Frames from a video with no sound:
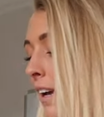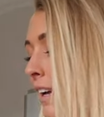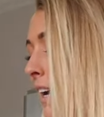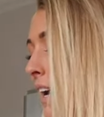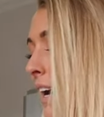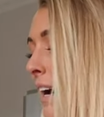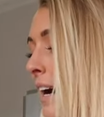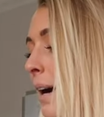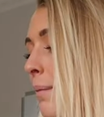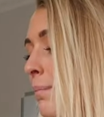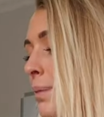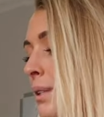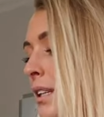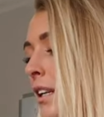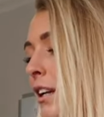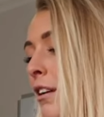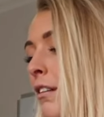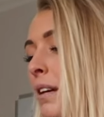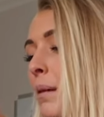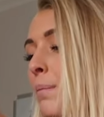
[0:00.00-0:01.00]
like
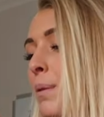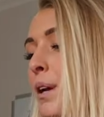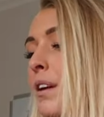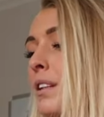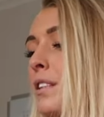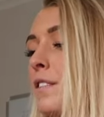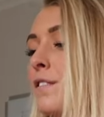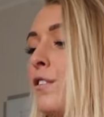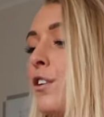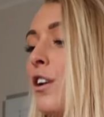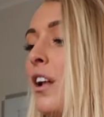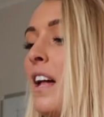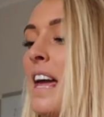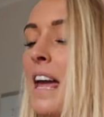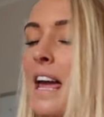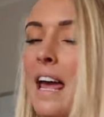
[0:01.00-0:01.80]
absolutely beautiful.